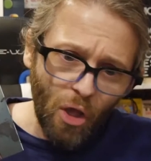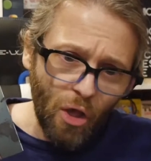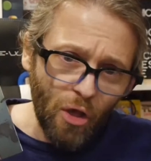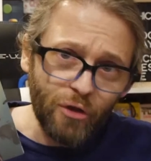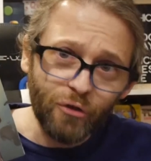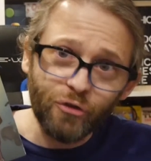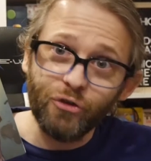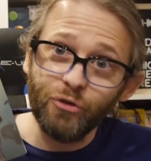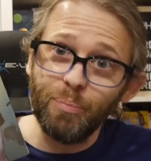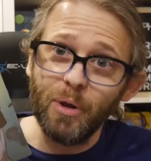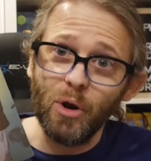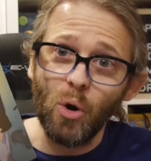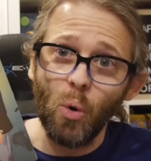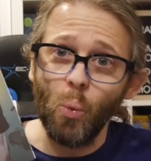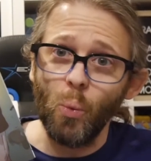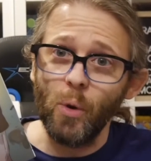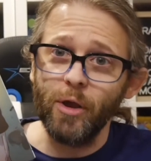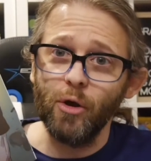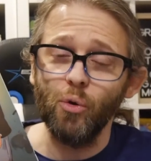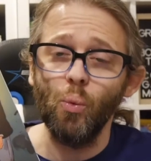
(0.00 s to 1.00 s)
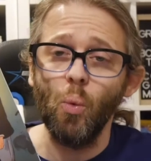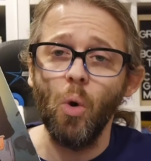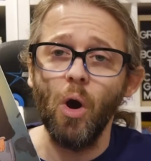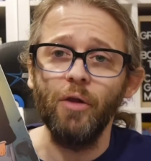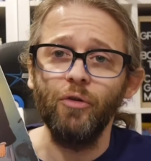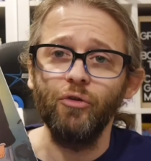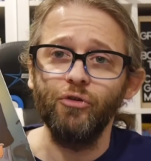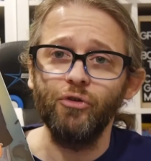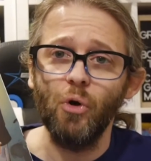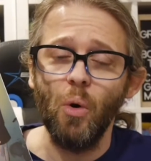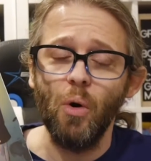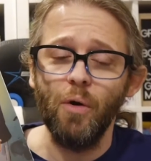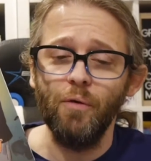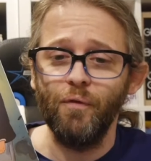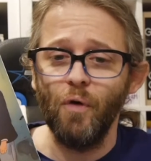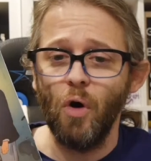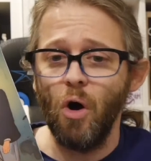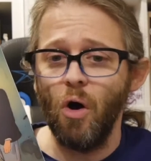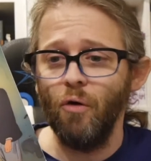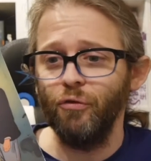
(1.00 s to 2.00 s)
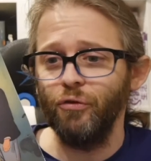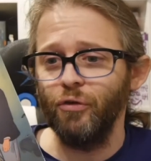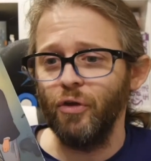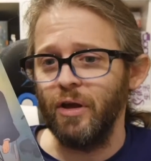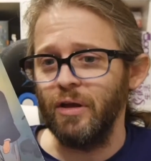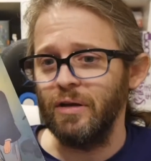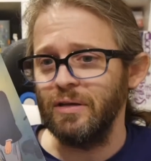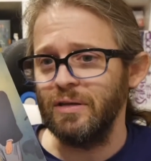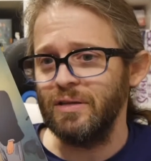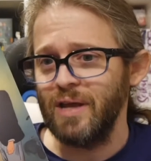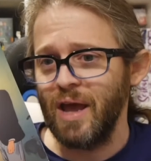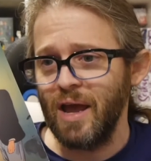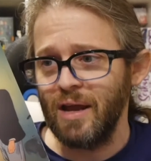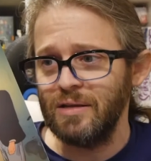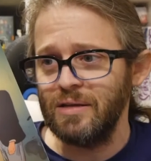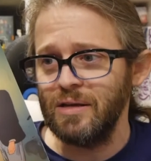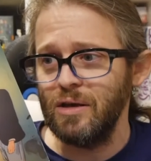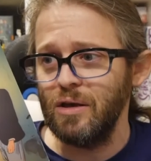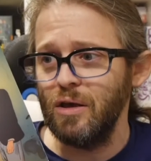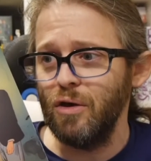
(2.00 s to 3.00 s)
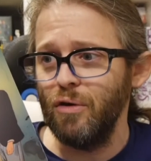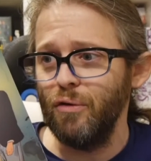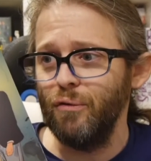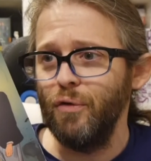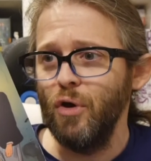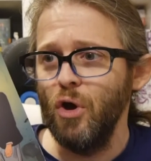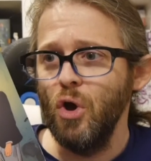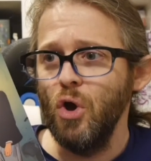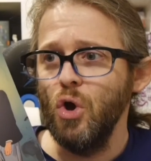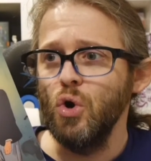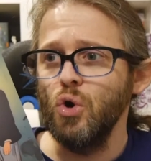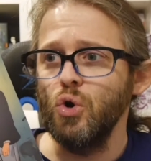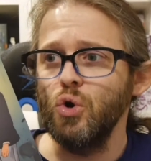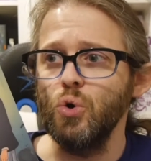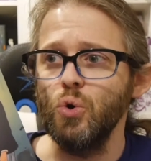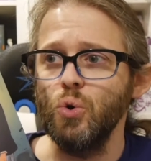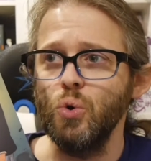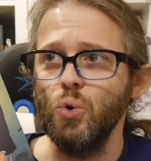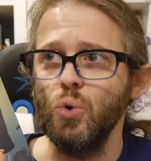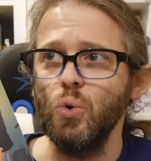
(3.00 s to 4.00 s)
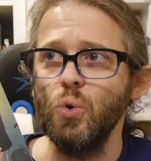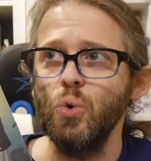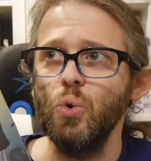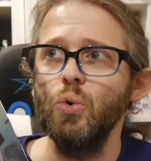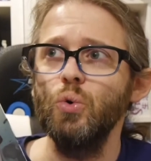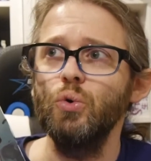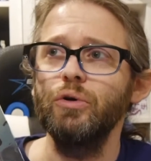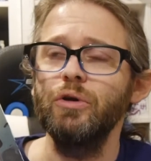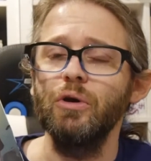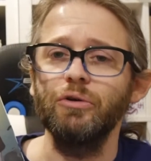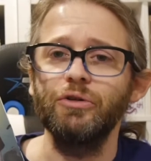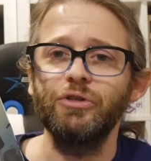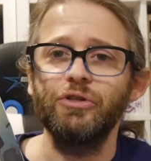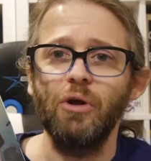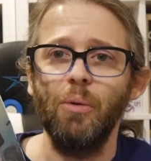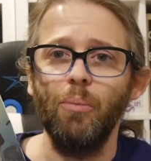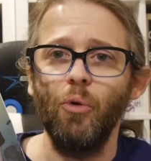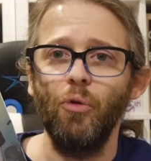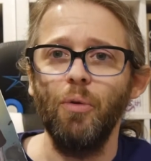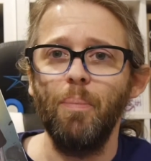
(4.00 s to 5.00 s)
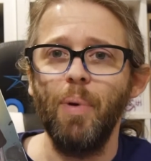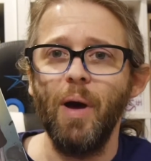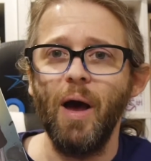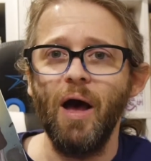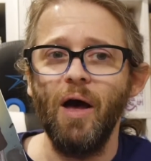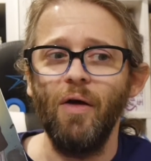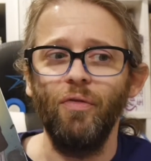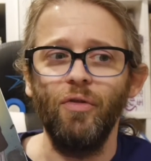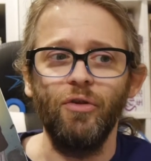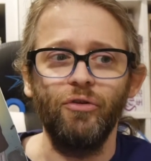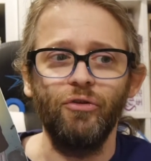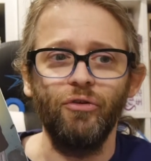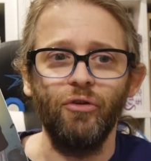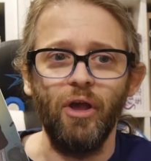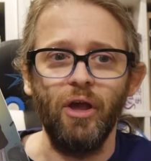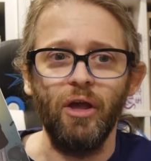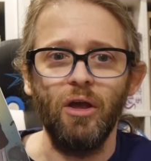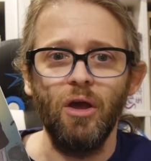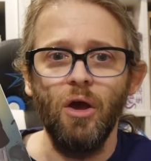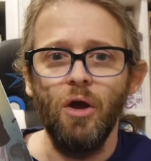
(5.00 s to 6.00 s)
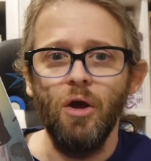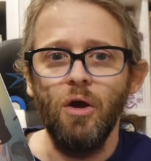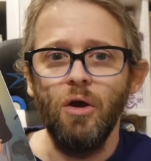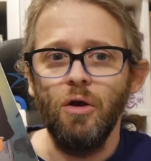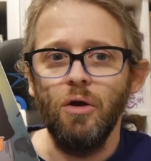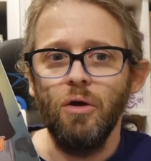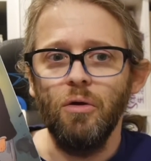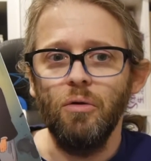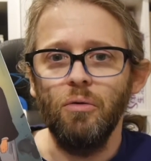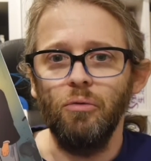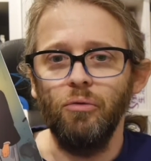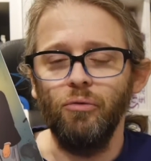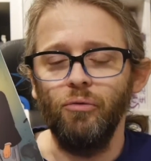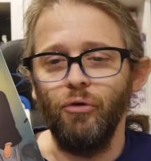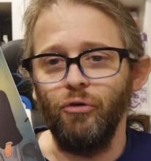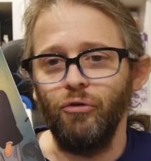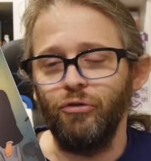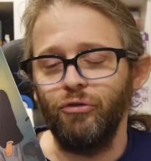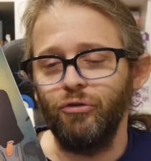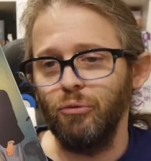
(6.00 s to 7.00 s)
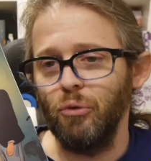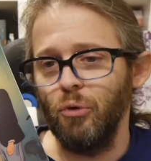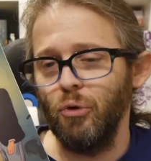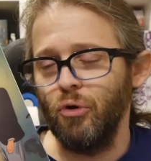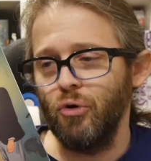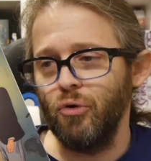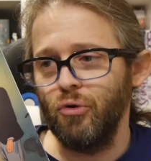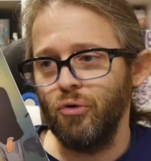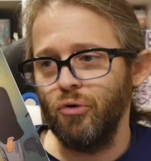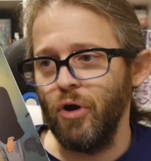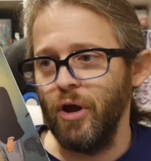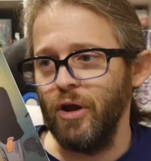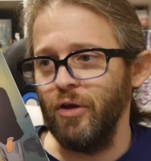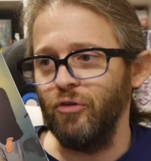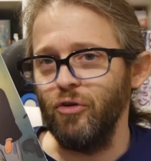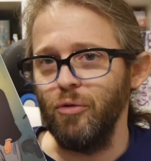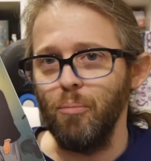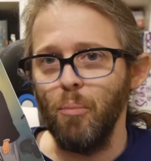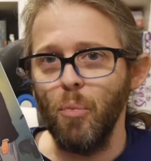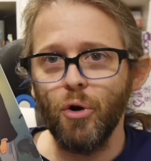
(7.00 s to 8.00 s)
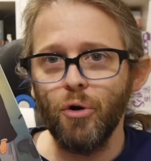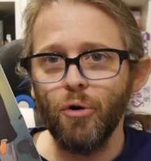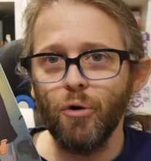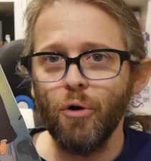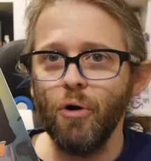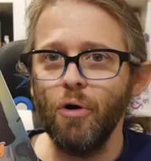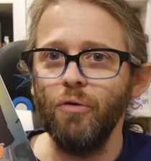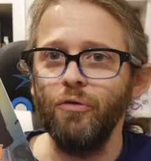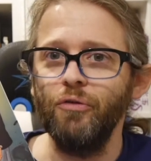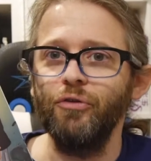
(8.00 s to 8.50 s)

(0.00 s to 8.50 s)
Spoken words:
This has been a weird one. So it involves like a detective who, stumbled upon this crazy murderer.